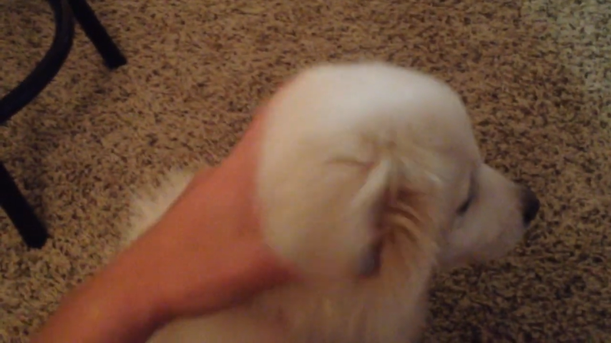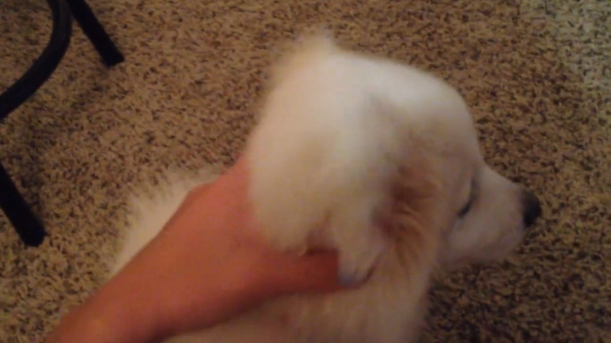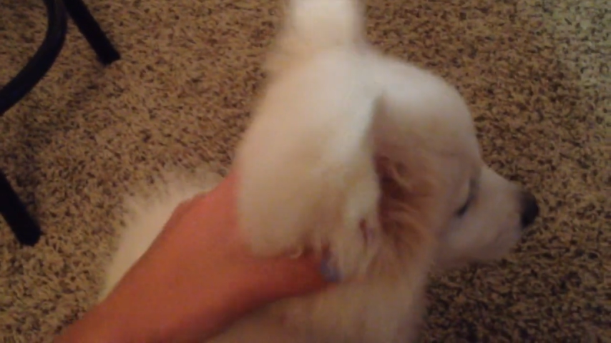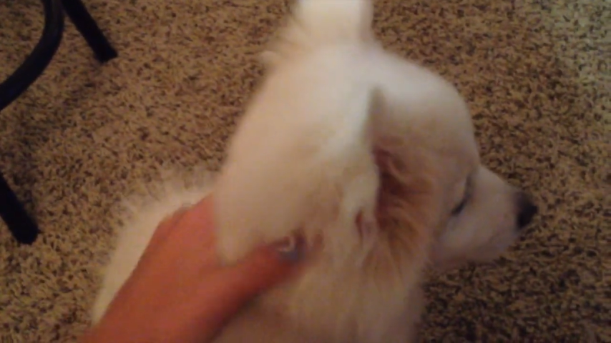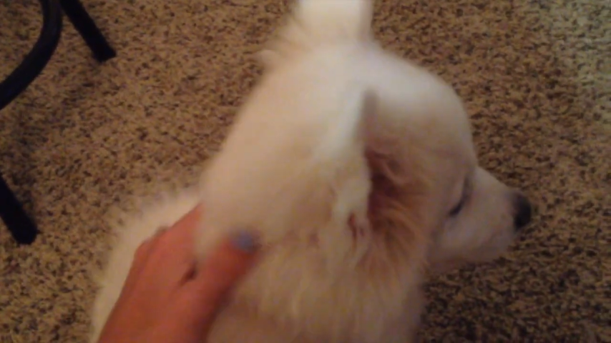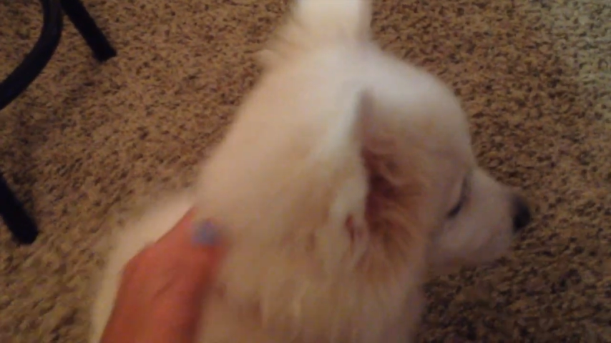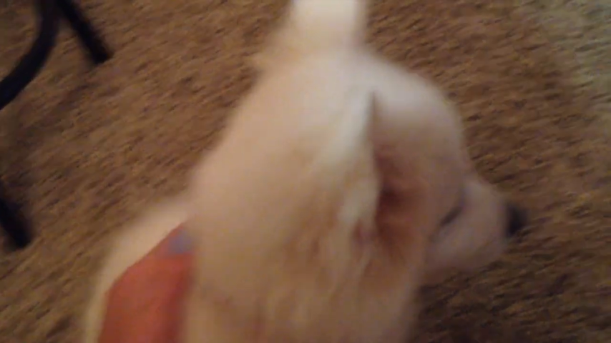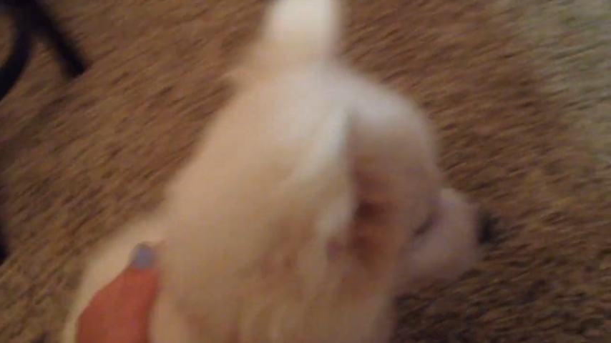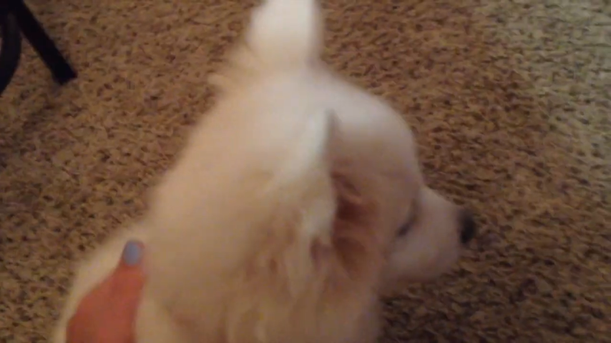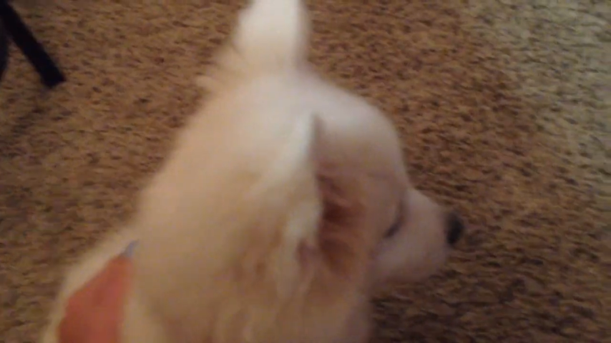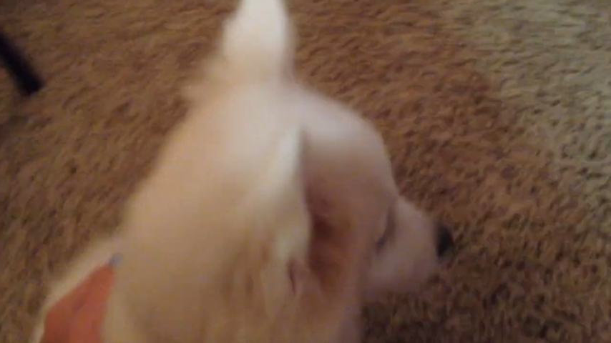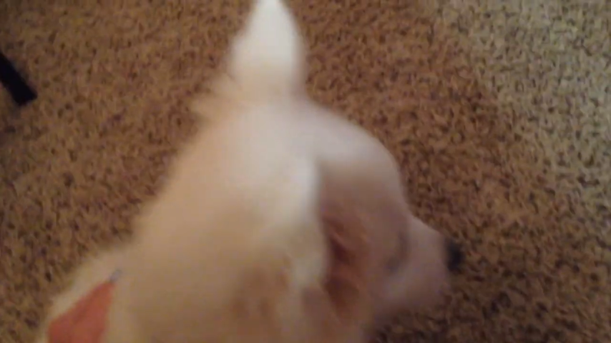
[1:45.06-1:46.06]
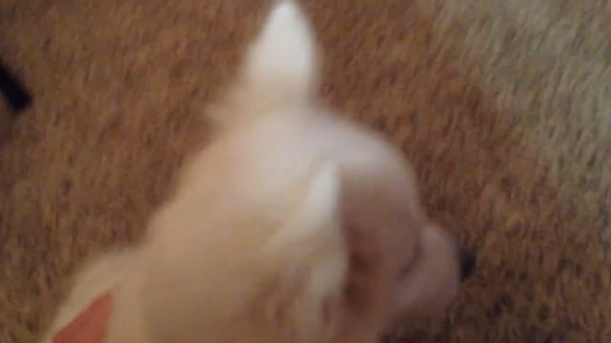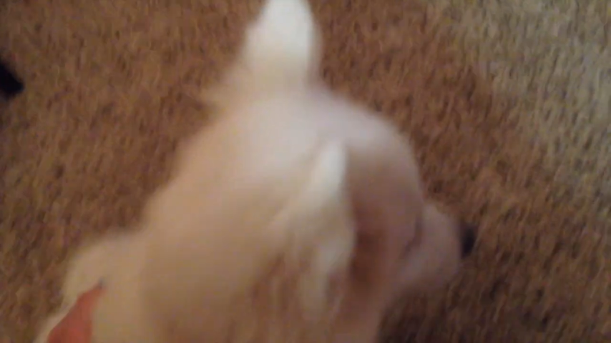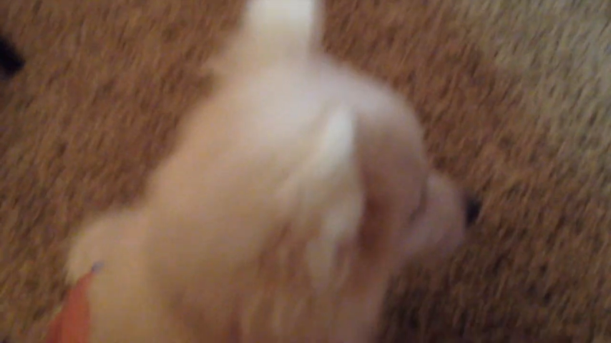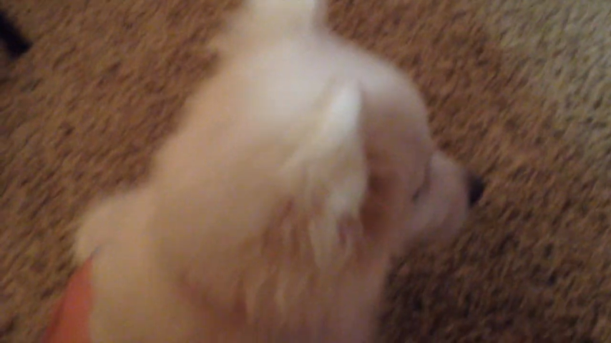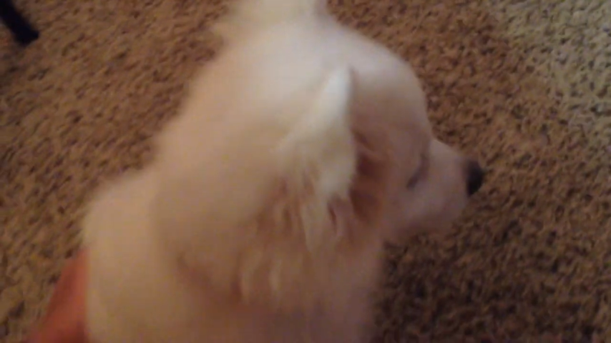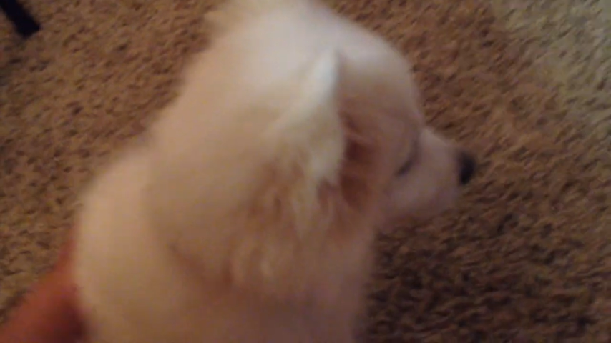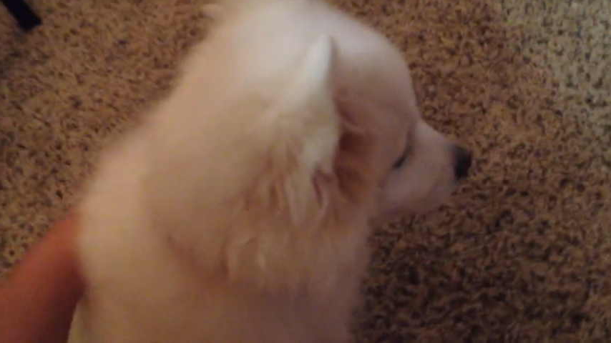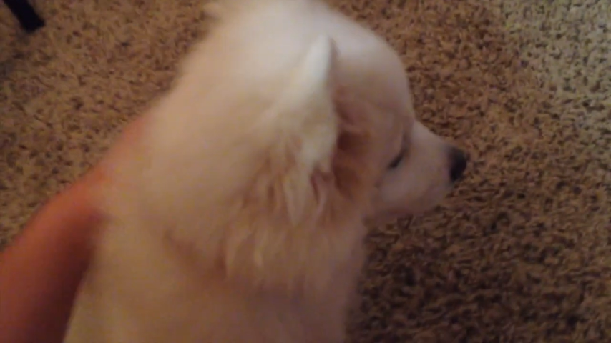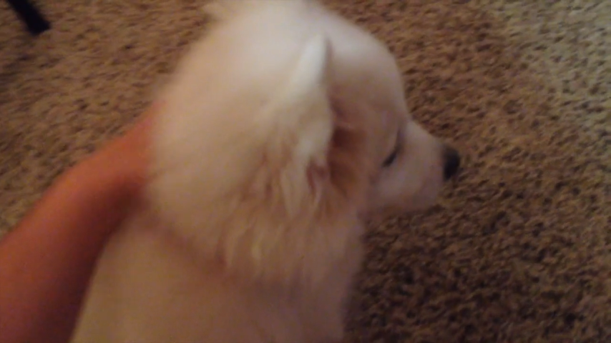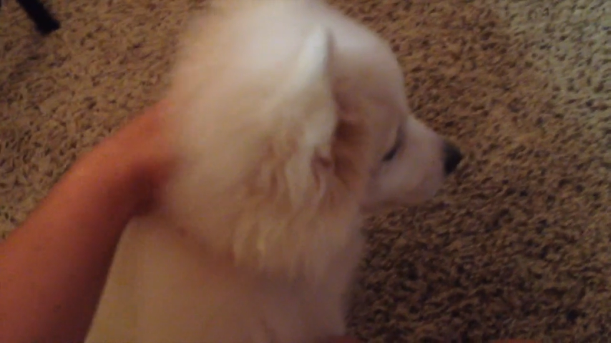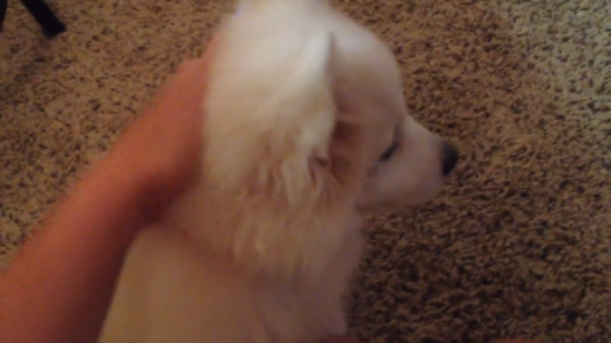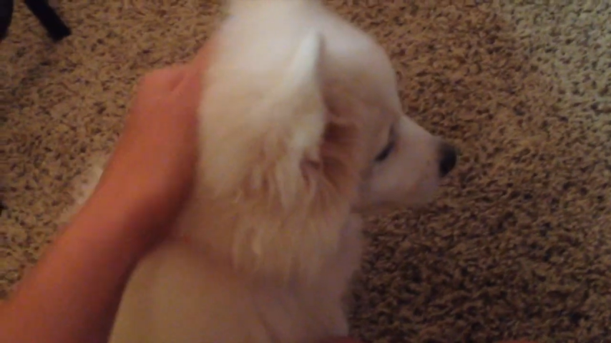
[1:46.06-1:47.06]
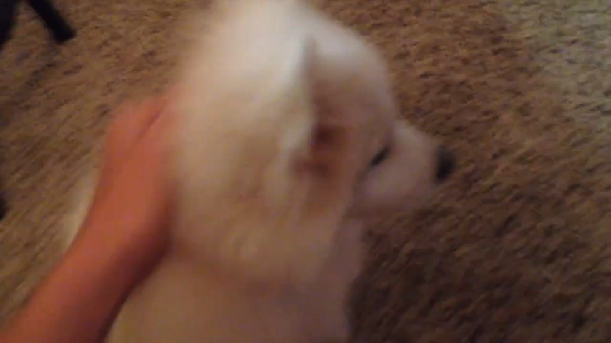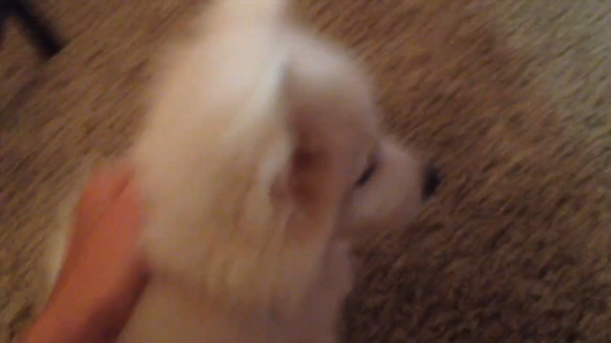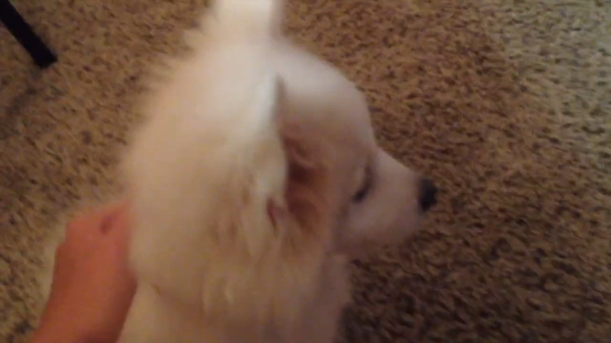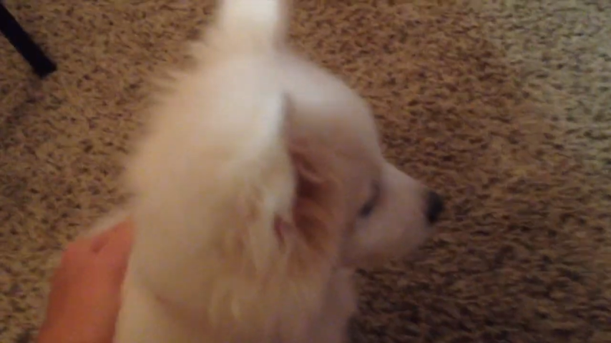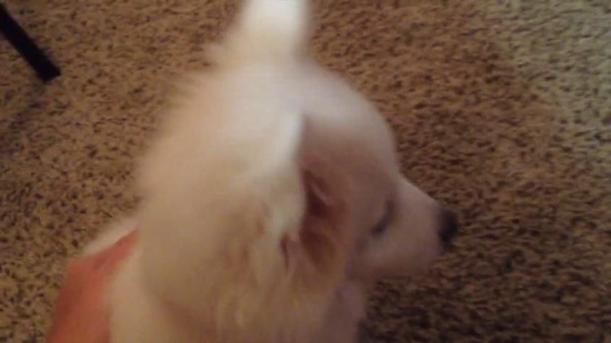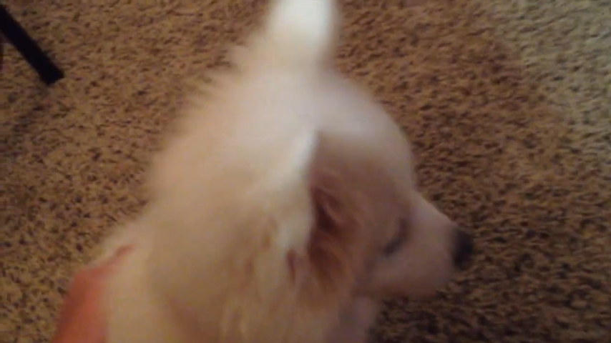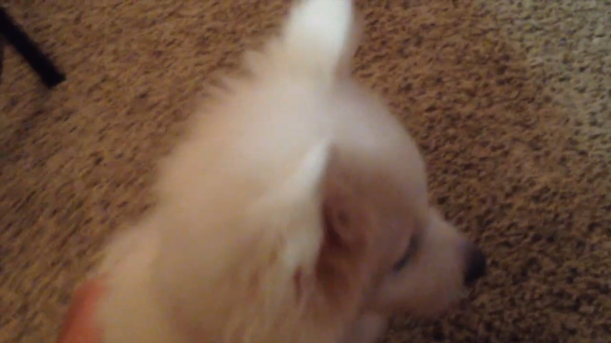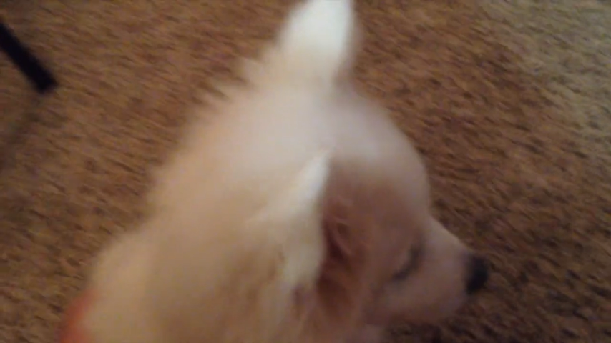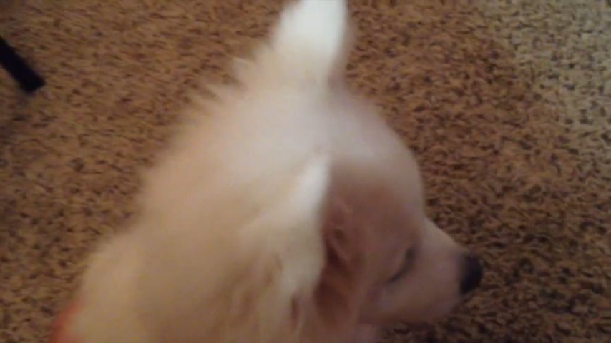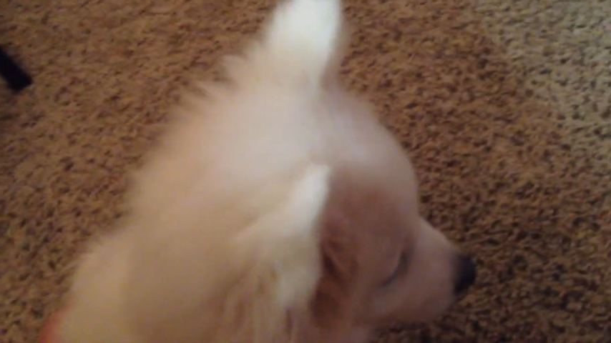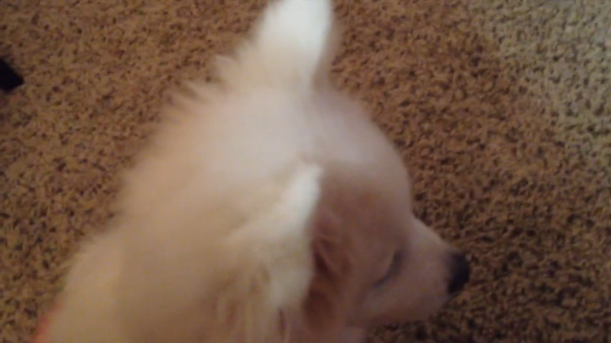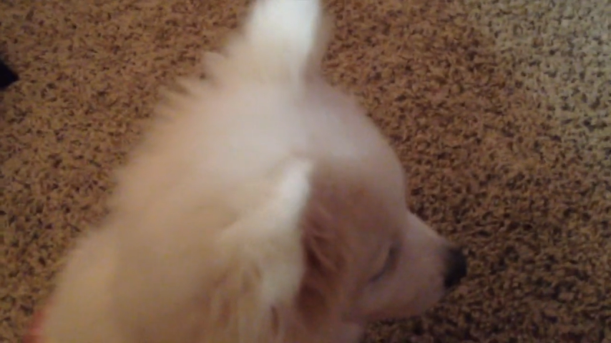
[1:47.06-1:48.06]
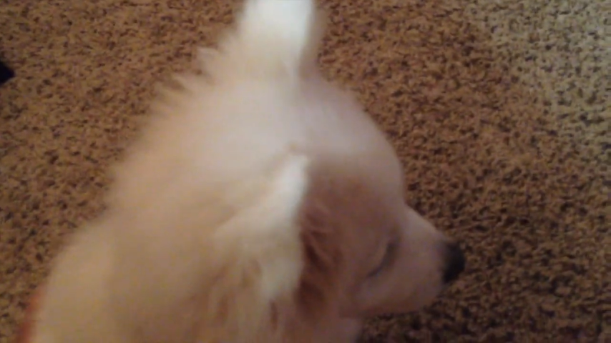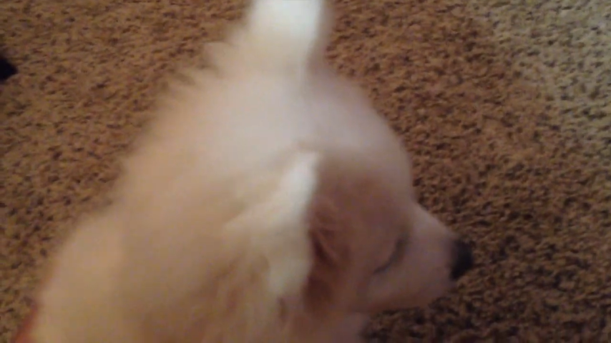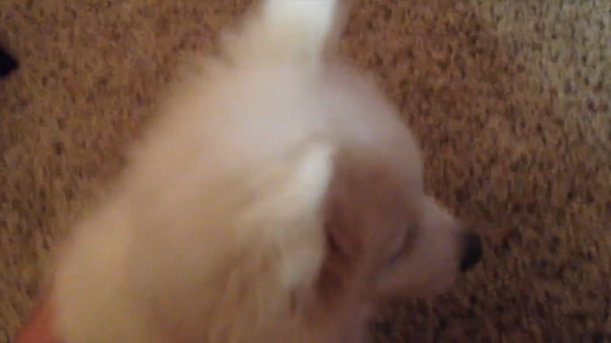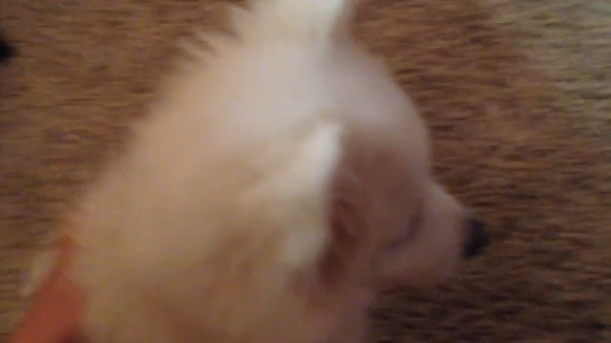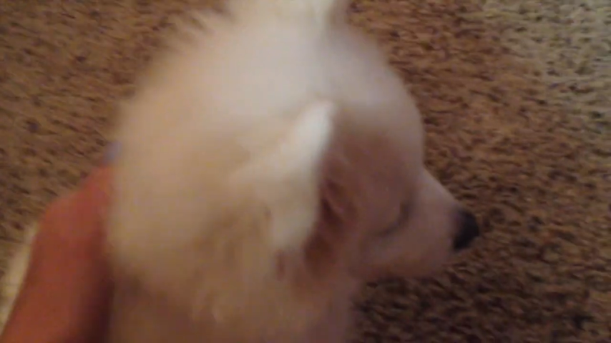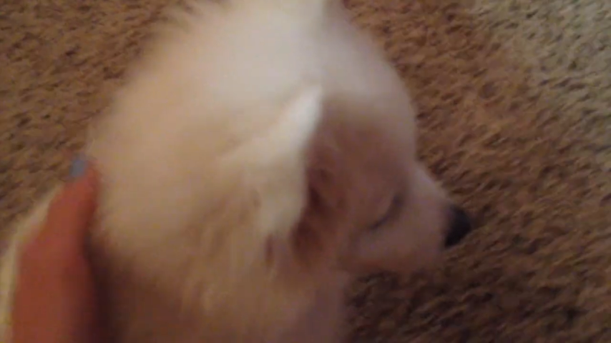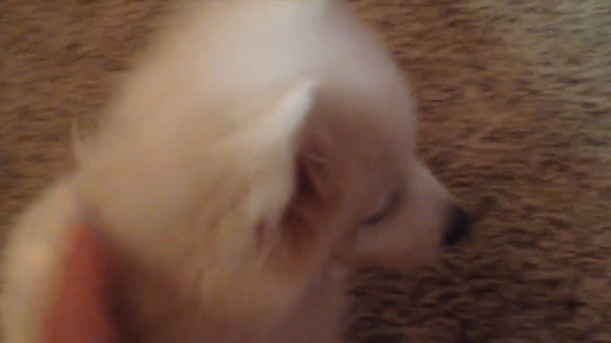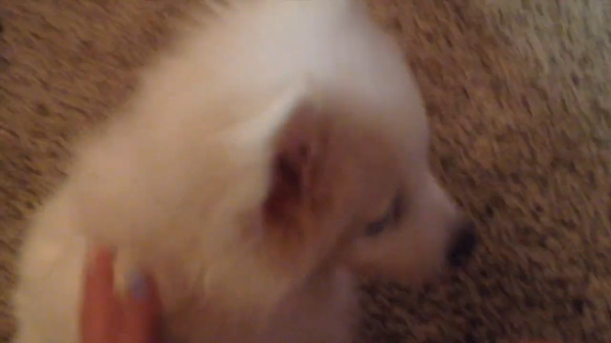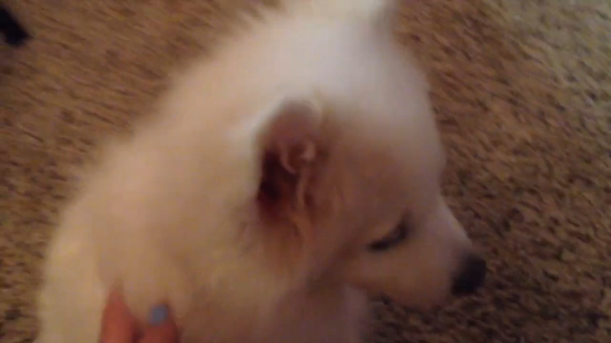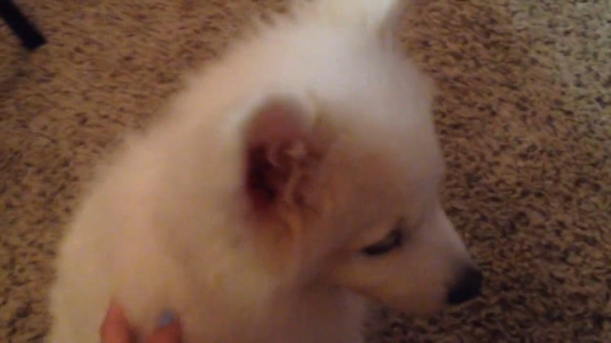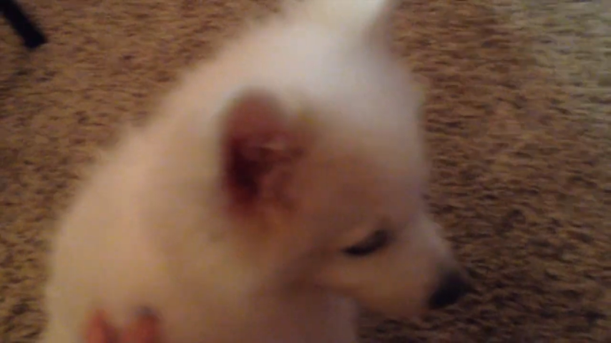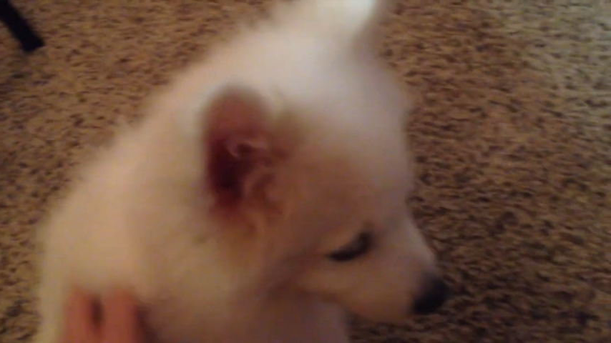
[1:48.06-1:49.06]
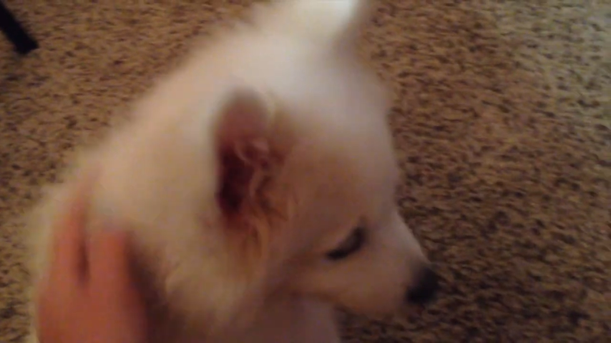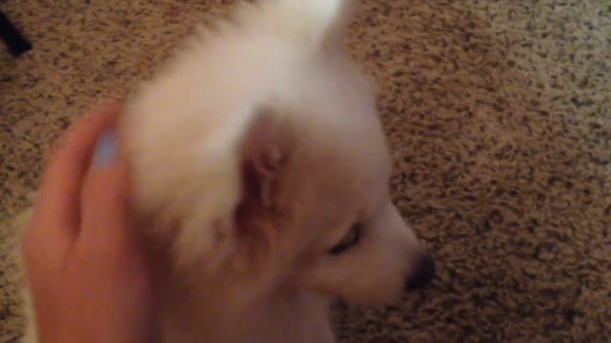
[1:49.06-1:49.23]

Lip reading: [unreadable: no face in view]